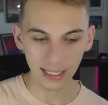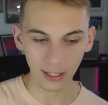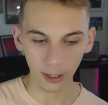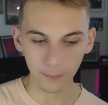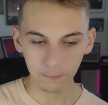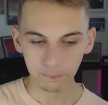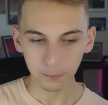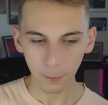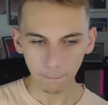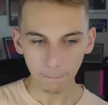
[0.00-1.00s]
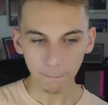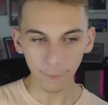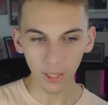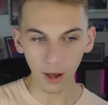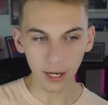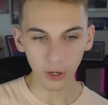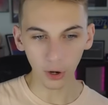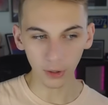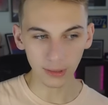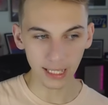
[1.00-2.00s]
here on
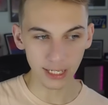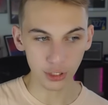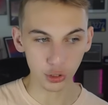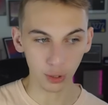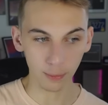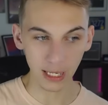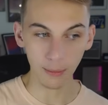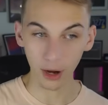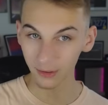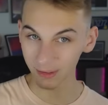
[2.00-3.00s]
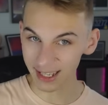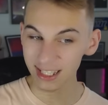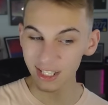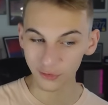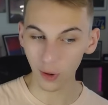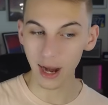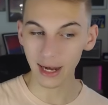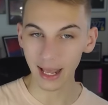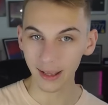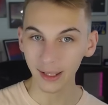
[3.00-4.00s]
our latest European model. This is
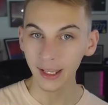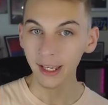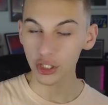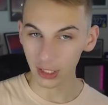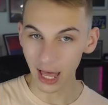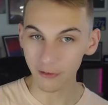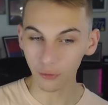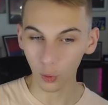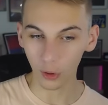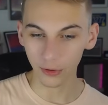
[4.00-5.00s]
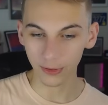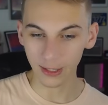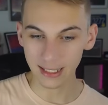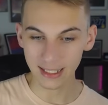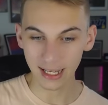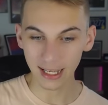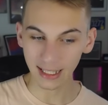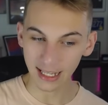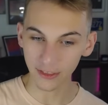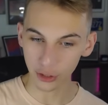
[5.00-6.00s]
Friday, July 4th. And
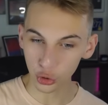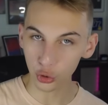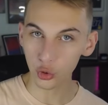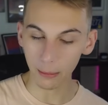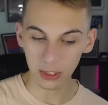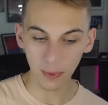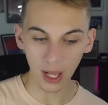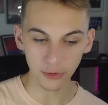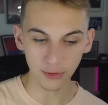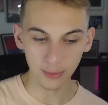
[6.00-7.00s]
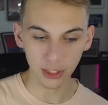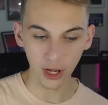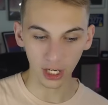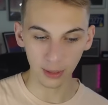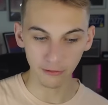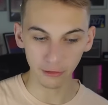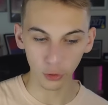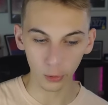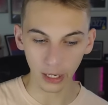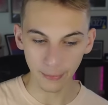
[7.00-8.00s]
again, the two trouble spots we've been talking about,
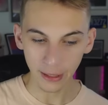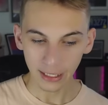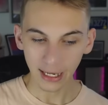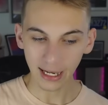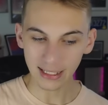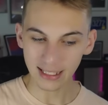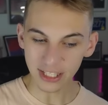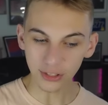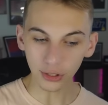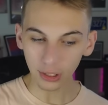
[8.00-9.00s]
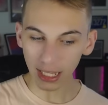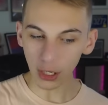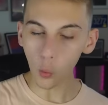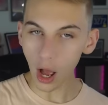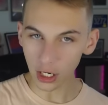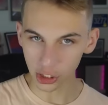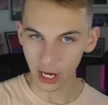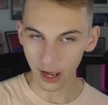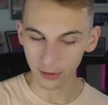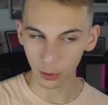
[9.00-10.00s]
Florida. Doesn't look like a
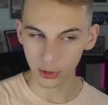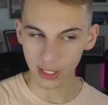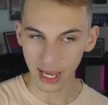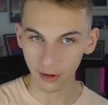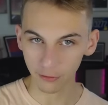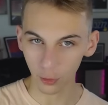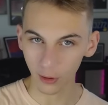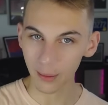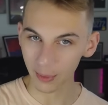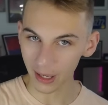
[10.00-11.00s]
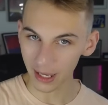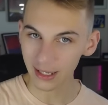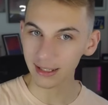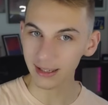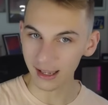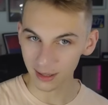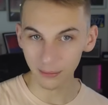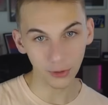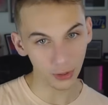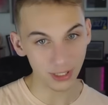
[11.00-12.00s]
washout per se in Florida, but
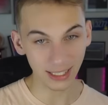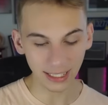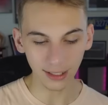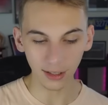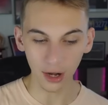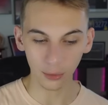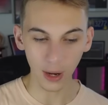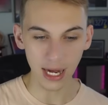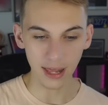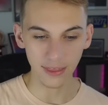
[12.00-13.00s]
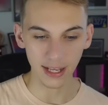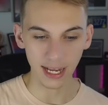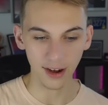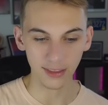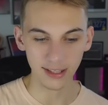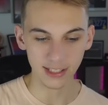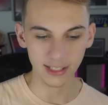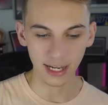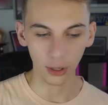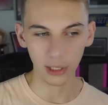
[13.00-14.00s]
some folks going to get a lot of rain, I think, out of this
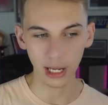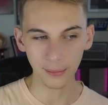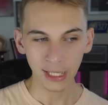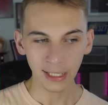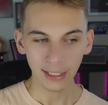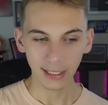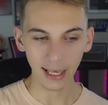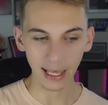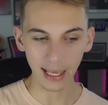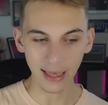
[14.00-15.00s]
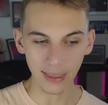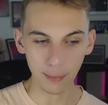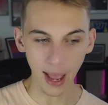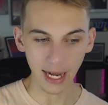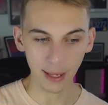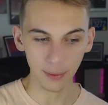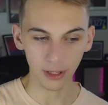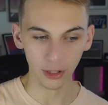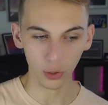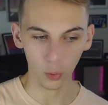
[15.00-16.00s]
scenario. And then back up into
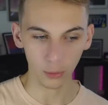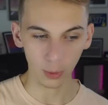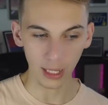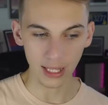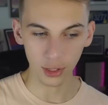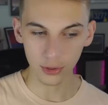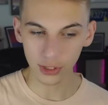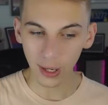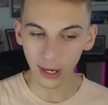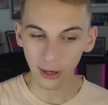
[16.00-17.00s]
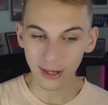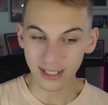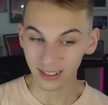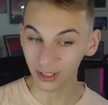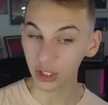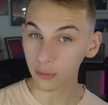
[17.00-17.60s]
the northern plains. So those are the two areas that look the